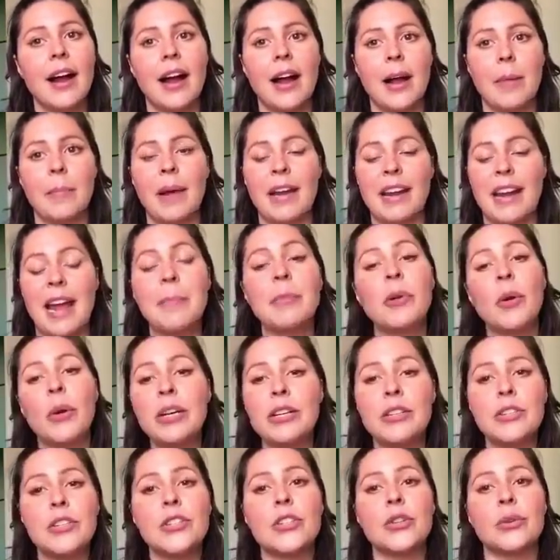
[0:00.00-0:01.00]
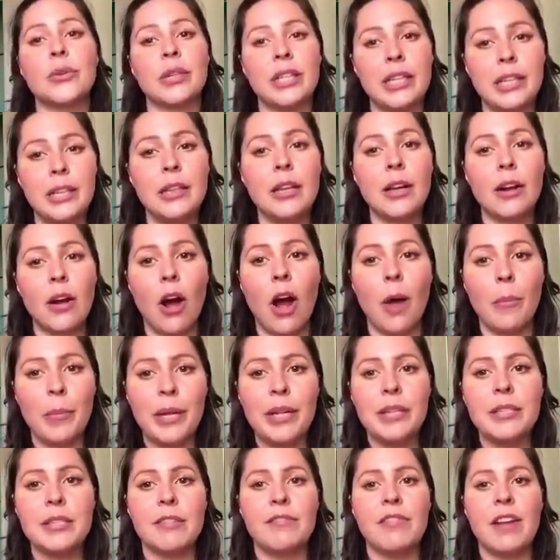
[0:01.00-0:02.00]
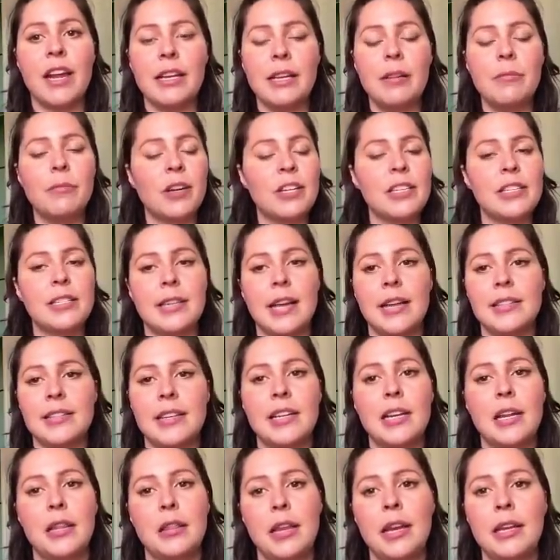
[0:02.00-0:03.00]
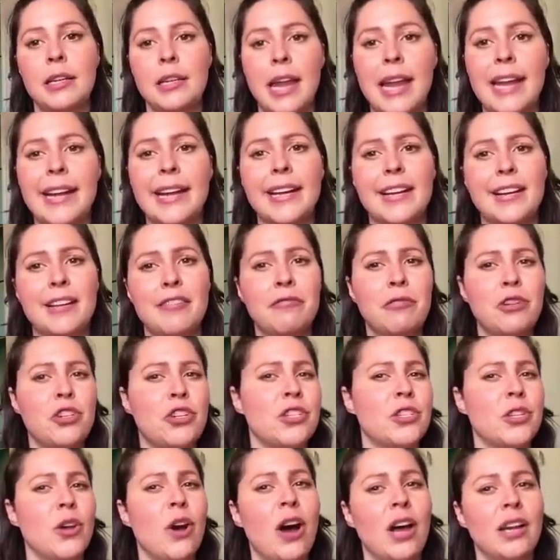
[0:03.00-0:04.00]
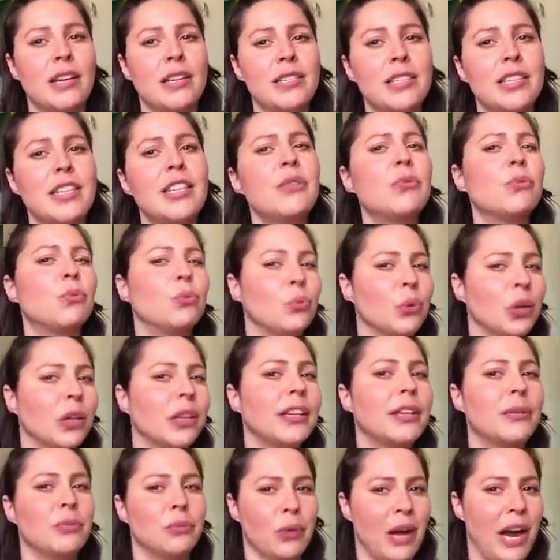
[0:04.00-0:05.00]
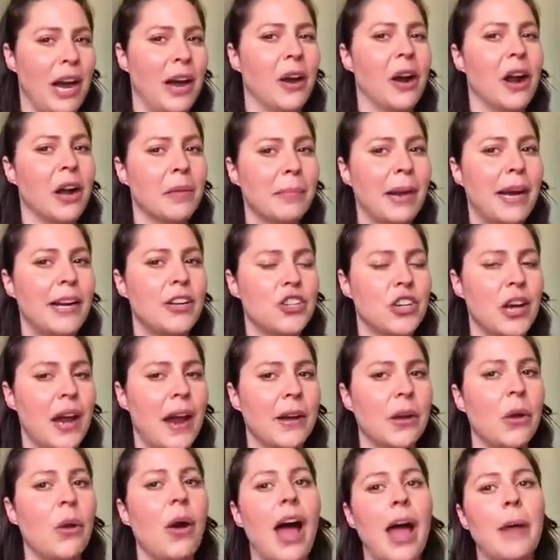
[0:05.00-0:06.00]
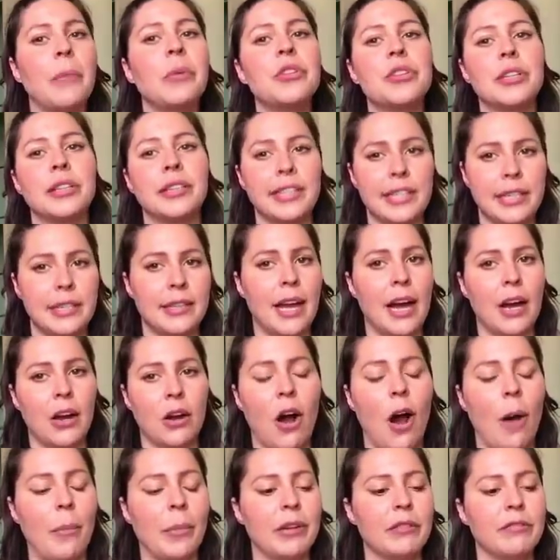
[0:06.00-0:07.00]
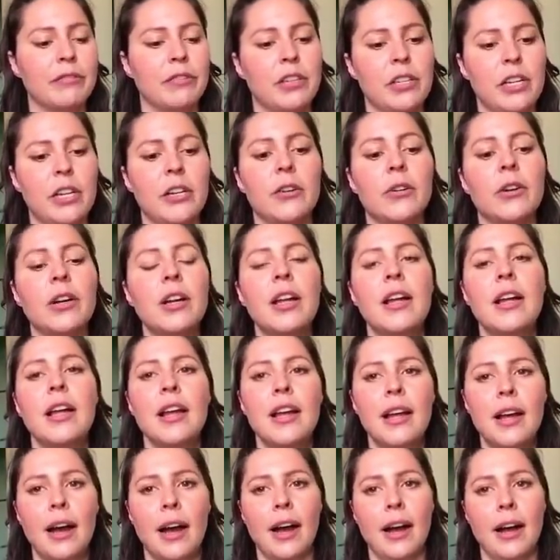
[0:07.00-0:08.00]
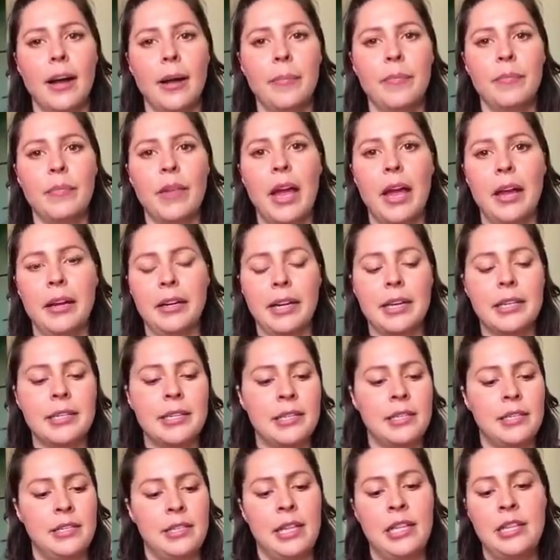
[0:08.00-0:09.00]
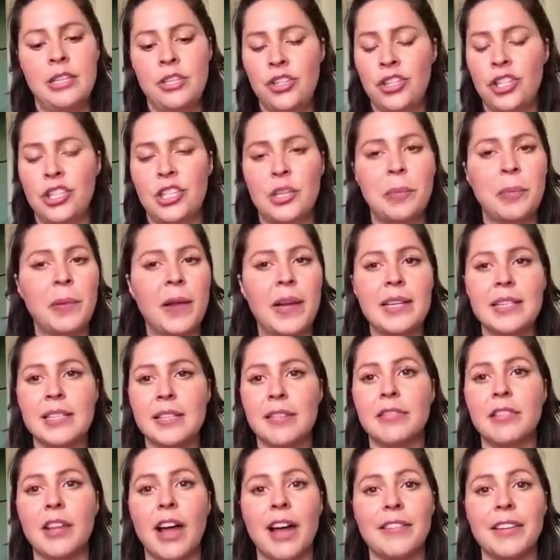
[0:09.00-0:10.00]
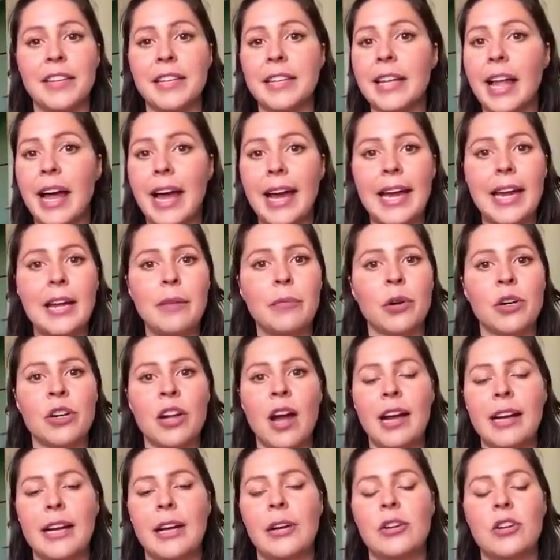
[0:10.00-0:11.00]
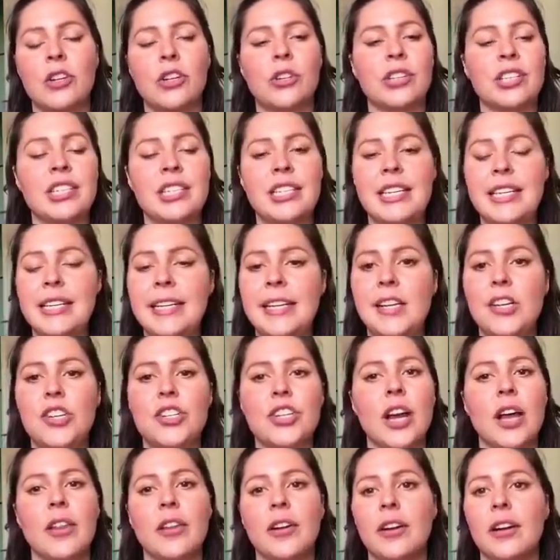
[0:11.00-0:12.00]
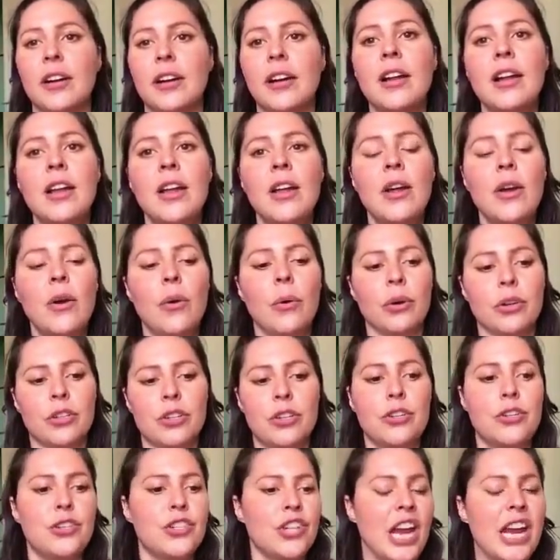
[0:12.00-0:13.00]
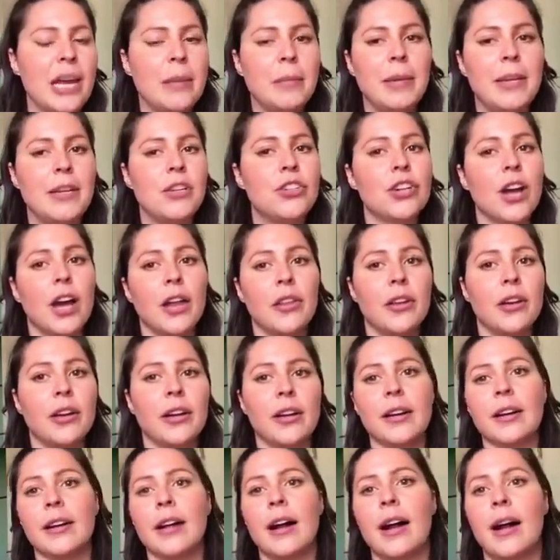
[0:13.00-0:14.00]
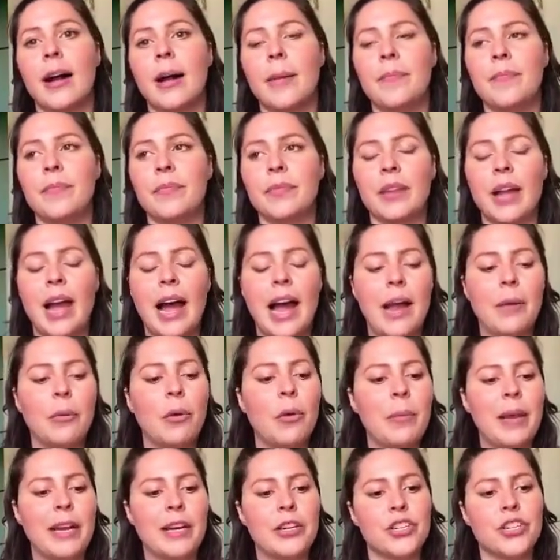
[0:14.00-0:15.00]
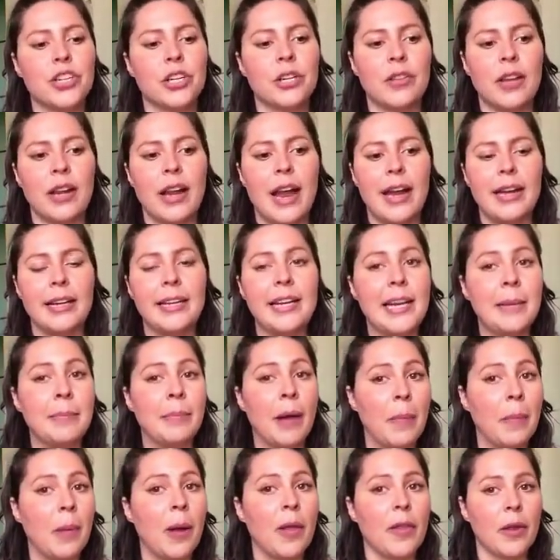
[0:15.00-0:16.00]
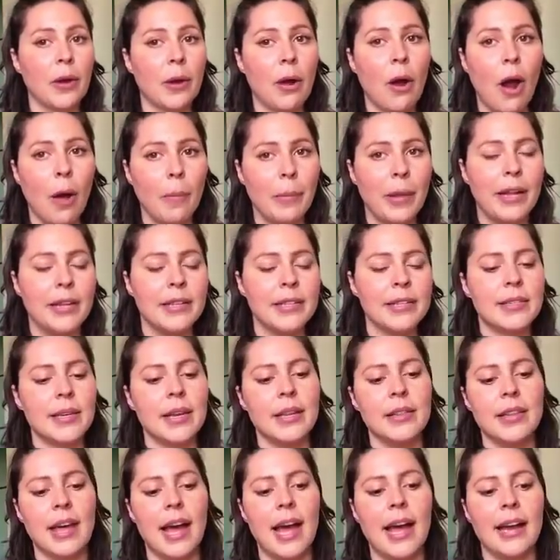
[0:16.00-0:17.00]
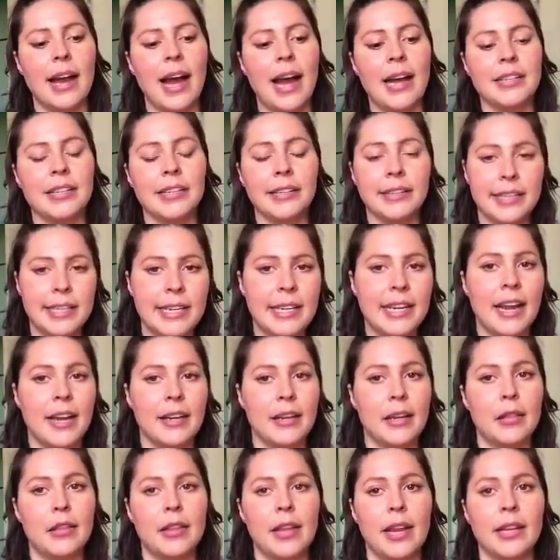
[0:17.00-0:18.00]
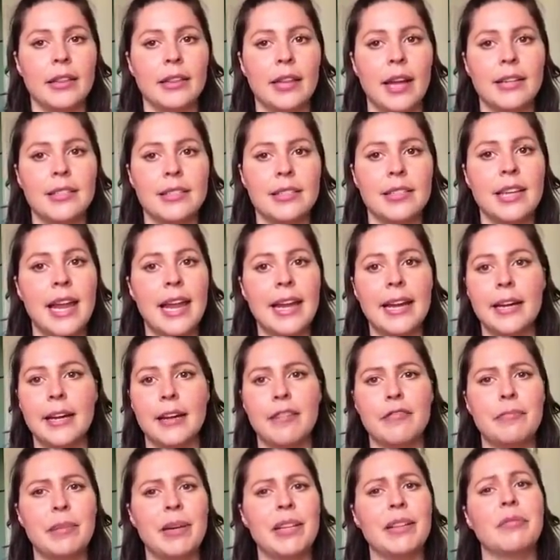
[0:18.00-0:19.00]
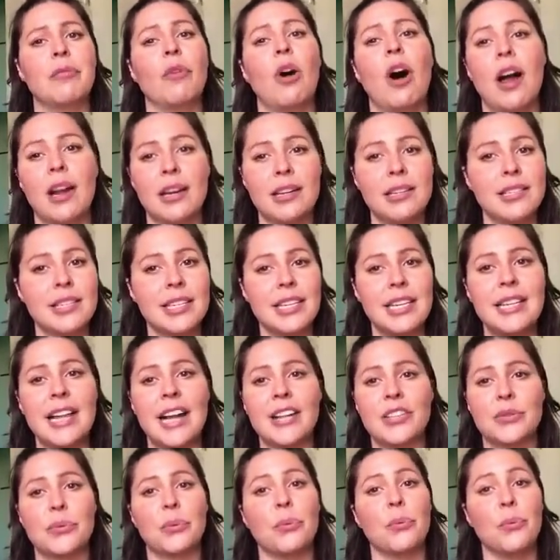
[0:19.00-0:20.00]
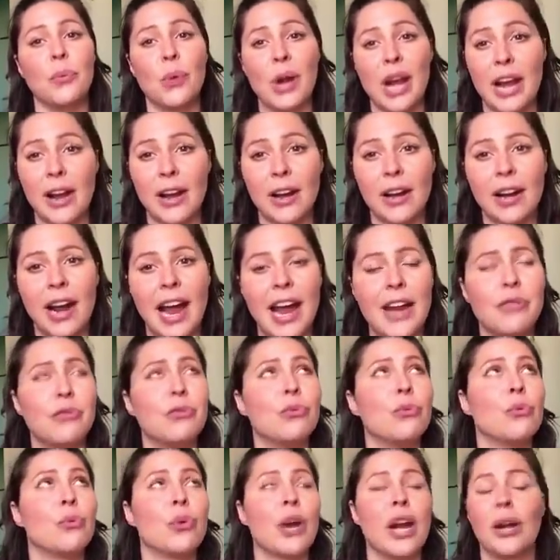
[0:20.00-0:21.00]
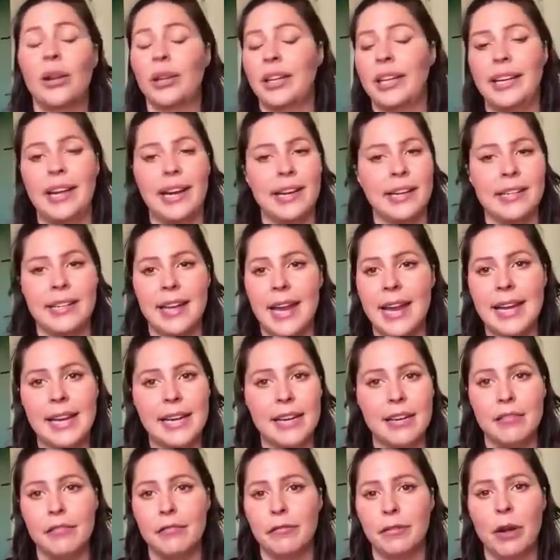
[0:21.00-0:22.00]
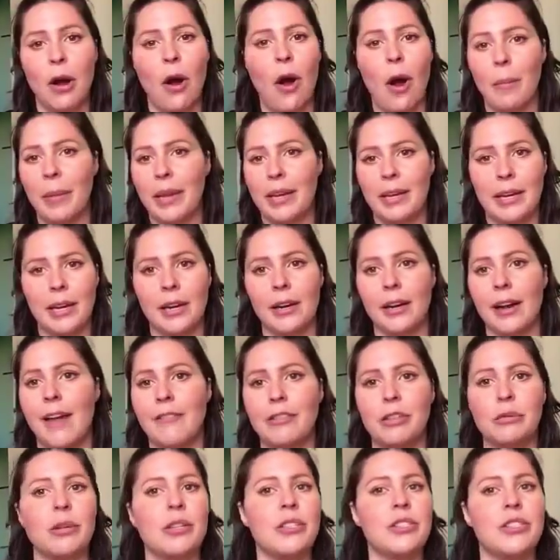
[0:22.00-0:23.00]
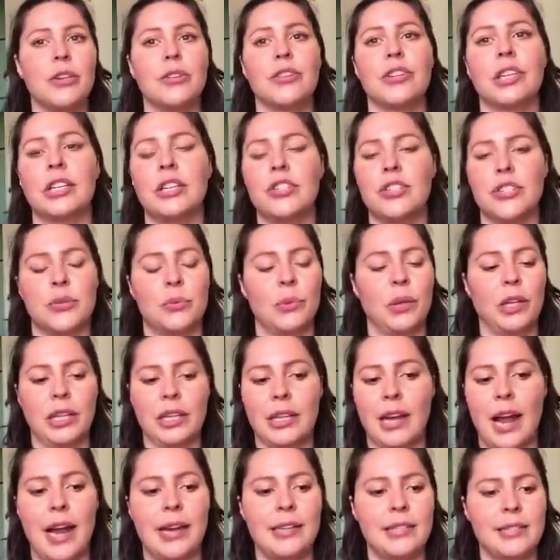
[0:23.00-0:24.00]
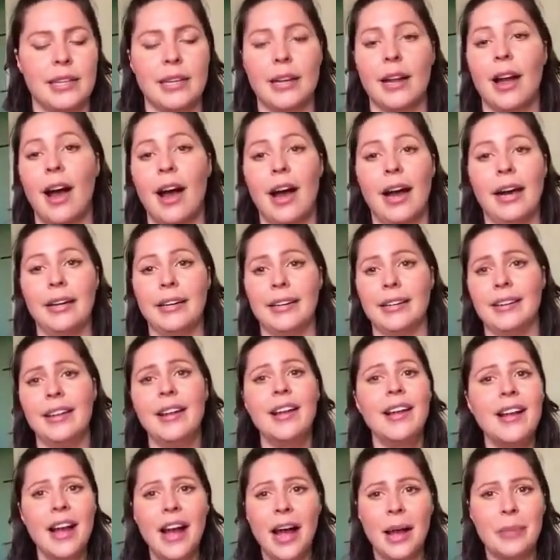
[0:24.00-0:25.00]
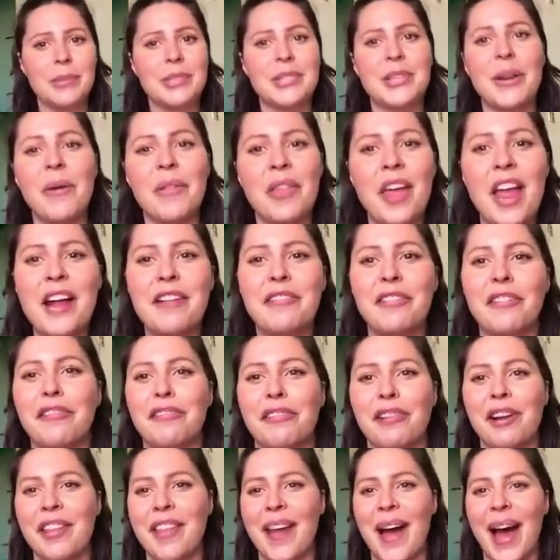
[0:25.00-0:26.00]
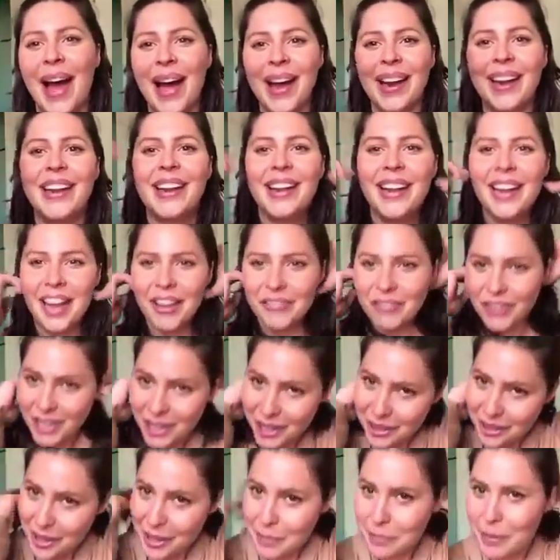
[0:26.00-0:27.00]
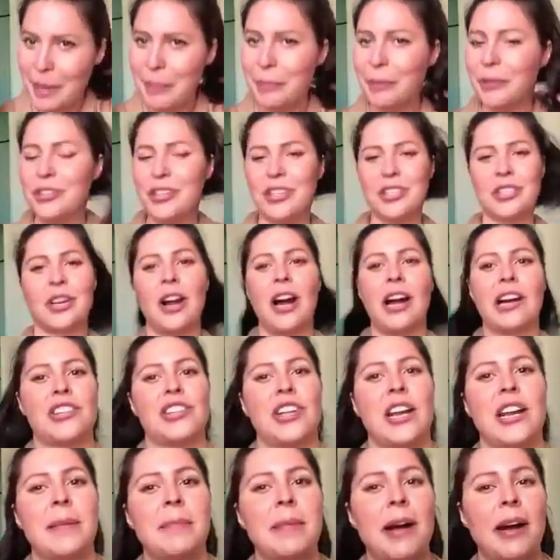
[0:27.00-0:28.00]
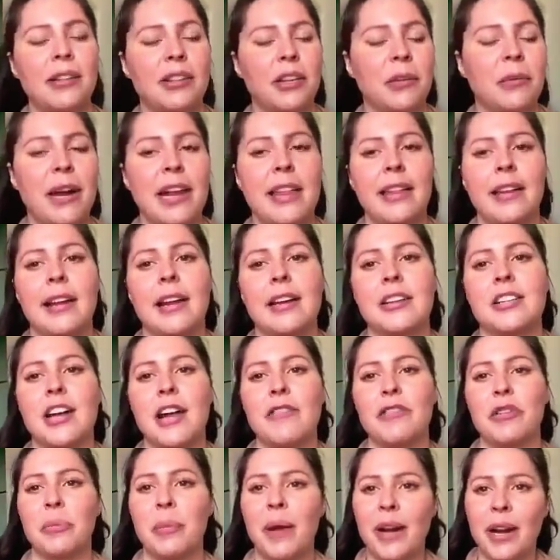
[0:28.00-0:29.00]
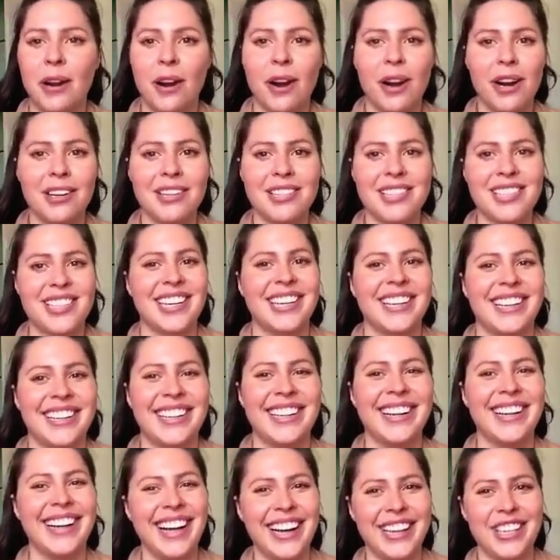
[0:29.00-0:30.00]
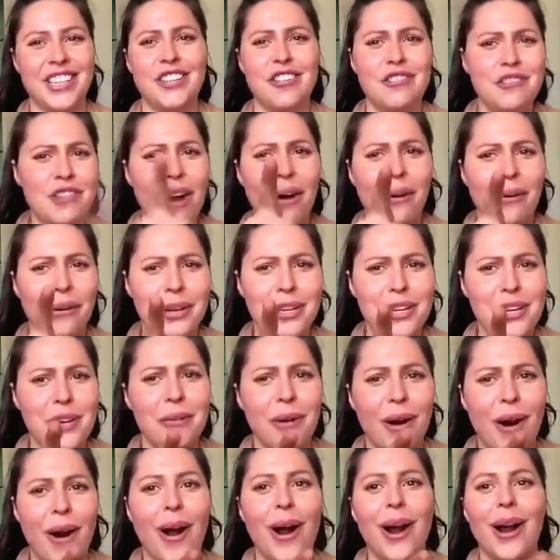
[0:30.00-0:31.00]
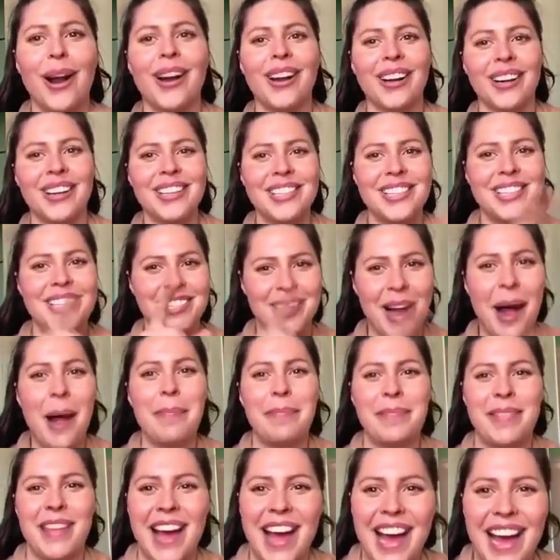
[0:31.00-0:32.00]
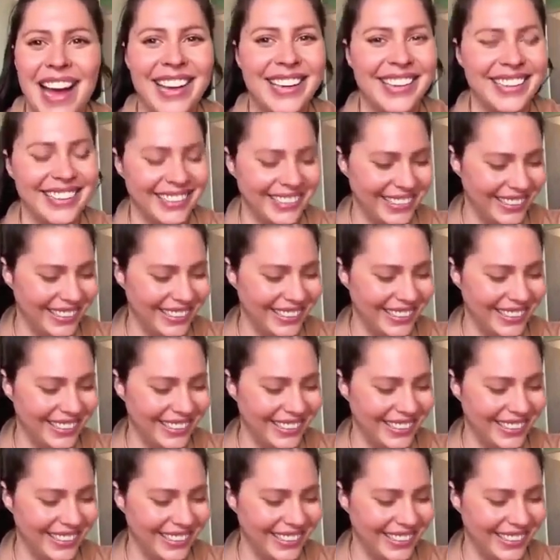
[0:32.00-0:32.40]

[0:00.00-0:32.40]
And I'm going to screen the comments. If anyone says anything negative, which is honestly really rare on my channel, I will delete that comment for you. And because this is just a place of love and light. We're not here to critique each other or to shame each other. I will make sure that I keep up on the comments and that I delete anything that's negative. But honestly, that's rare. I rarely get a negative comment here. Everyone's usually just really nice and kind, and I'm so thankful for that. If anything, people just talk shit about the way that I shuffle my cards. You know who you are. Stop that.